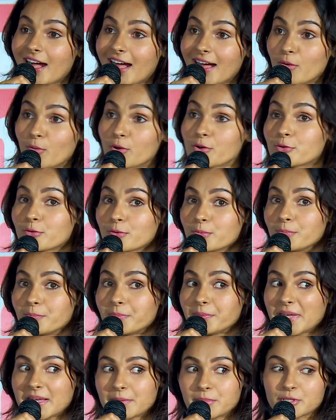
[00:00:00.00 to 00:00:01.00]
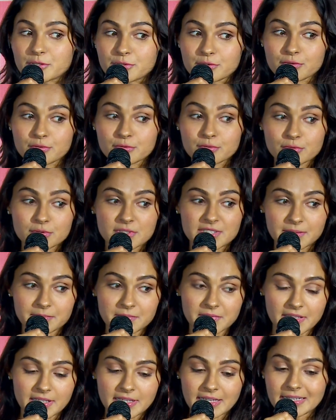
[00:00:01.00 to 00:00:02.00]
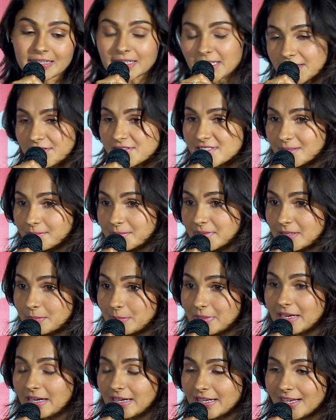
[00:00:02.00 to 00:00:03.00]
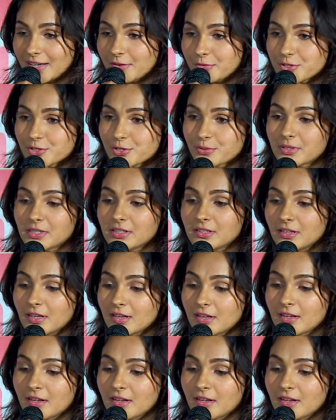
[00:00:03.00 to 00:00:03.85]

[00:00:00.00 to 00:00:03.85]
I want to be able to do something and leave something behind which will